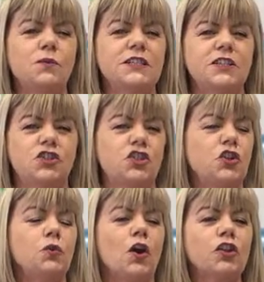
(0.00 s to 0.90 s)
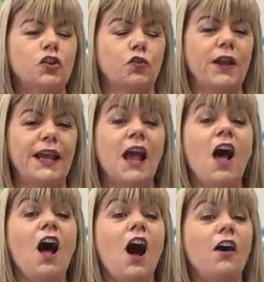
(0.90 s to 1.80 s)
it was 2 or 3
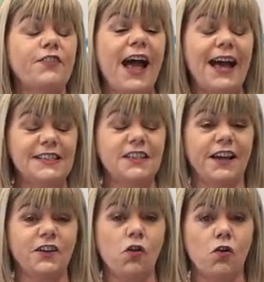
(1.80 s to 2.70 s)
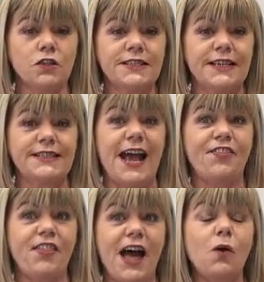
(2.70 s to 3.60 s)
of the hand-tied courses,
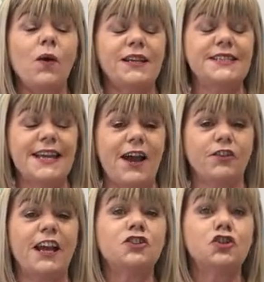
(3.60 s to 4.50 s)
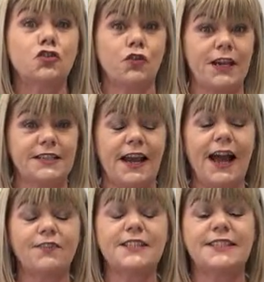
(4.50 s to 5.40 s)
and that went down a treat. I
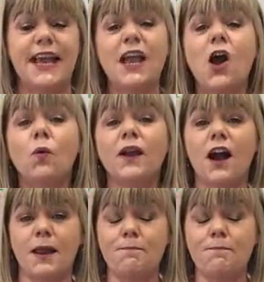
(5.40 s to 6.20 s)
have to say, we got